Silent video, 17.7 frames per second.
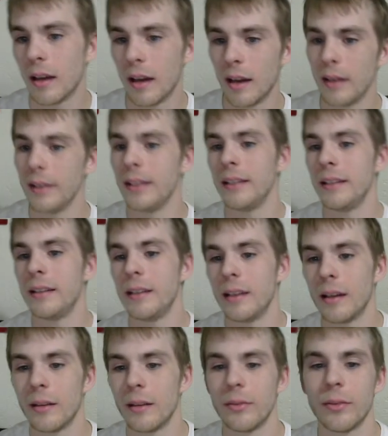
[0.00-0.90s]

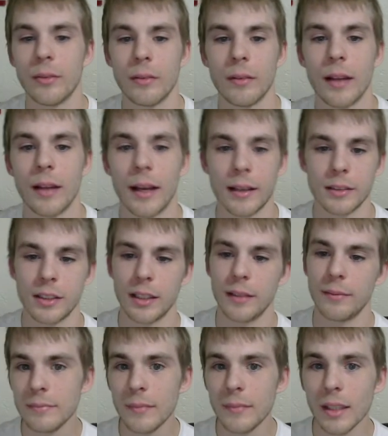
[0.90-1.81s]
ETF
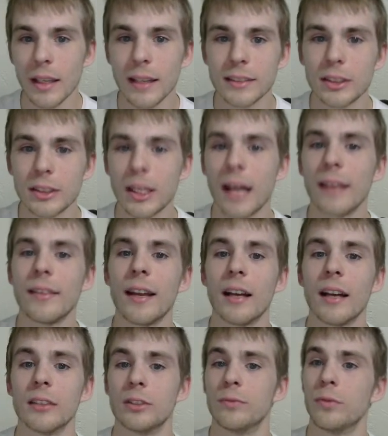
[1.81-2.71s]
asset. It has
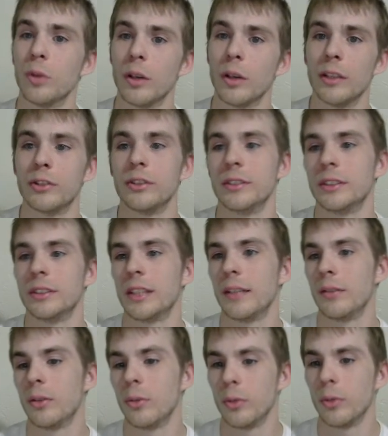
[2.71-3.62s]

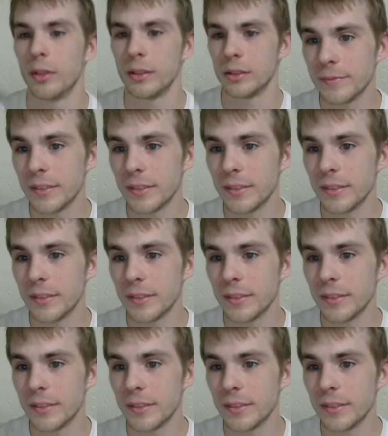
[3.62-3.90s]
9,407 holdings.